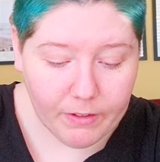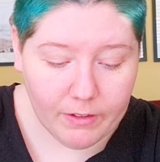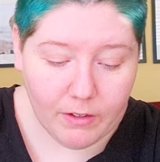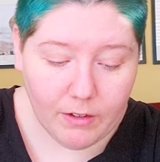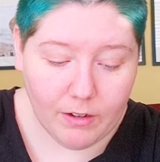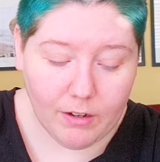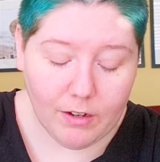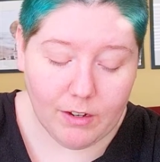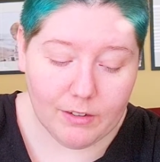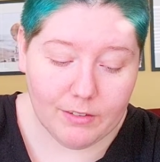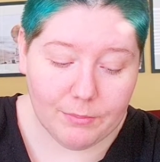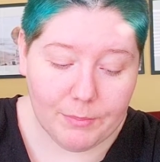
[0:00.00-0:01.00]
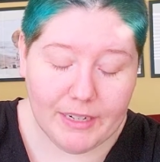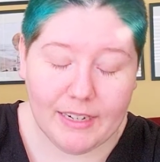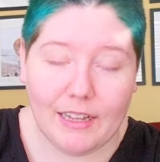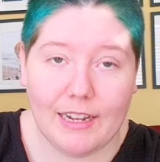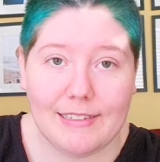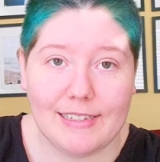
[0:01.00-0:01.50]
Aw, my
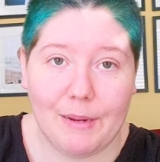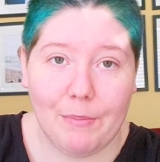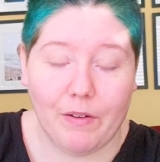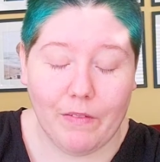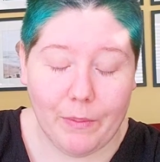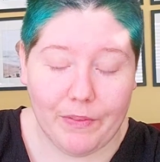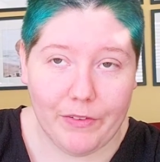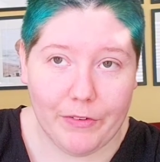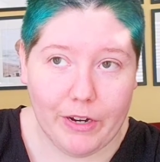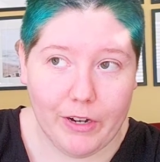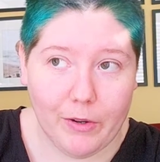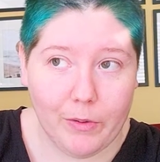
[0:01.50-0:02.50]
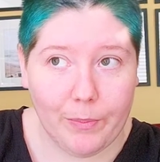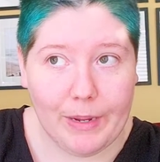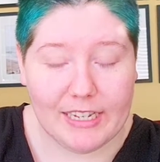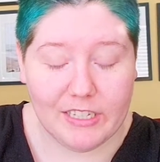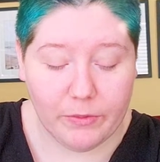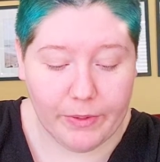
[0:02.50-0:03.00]
clients came over with their doggo who
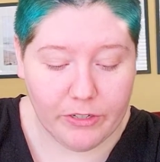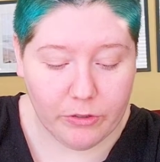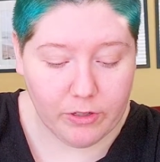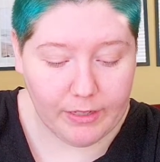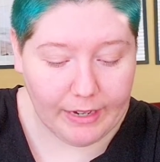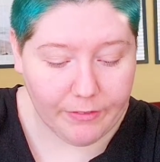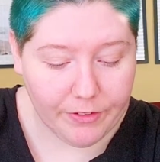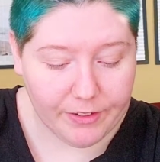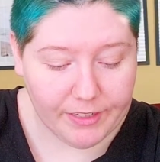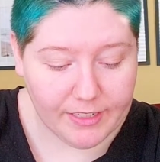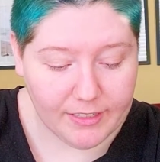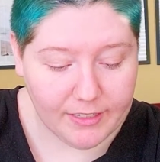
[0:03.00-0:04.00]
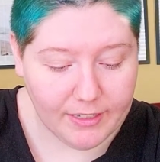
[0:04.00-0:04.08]
passed away shortly after this.